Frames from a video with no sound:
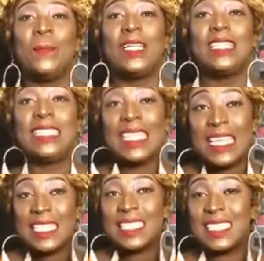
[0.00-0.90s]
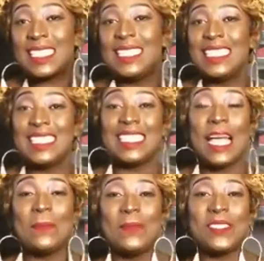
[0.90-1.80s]
But this
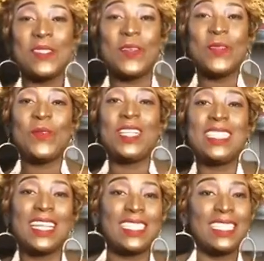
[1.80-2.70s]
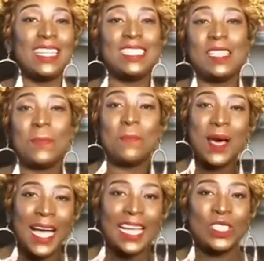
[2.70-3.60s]
episode, we're touching on some
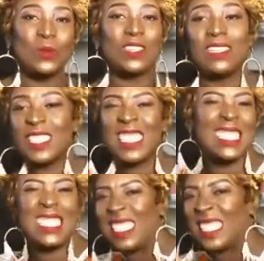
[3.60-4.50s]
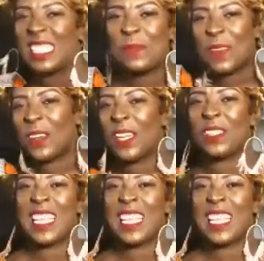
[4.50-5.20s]
MASH. We're still in the spirit.